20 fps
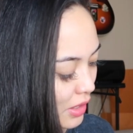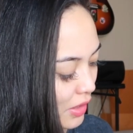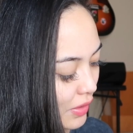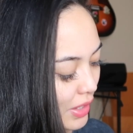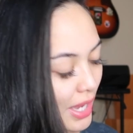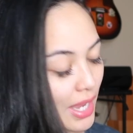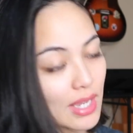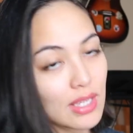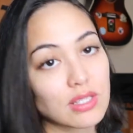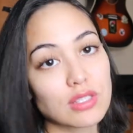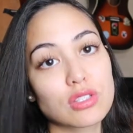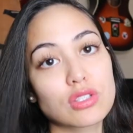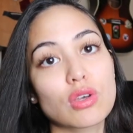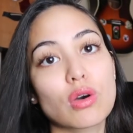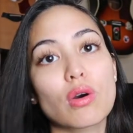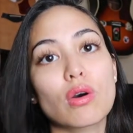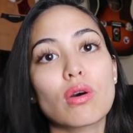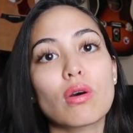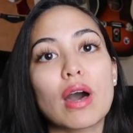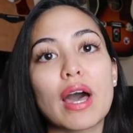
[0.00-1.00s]
Okay,
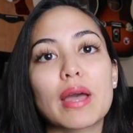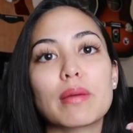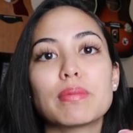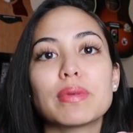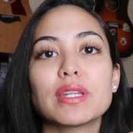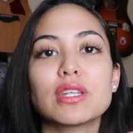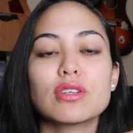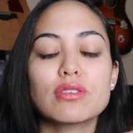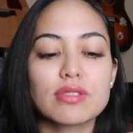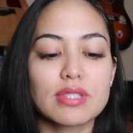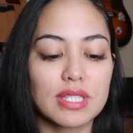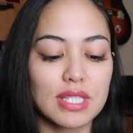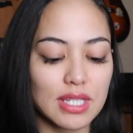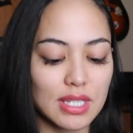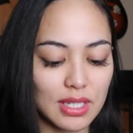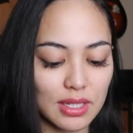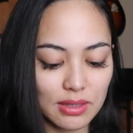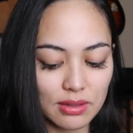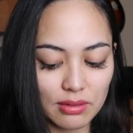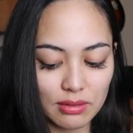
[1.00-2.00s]
so I've been
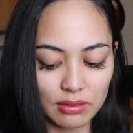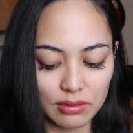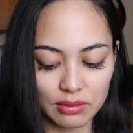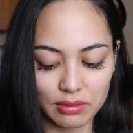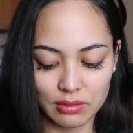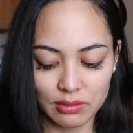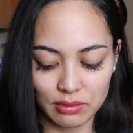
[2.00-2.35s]
using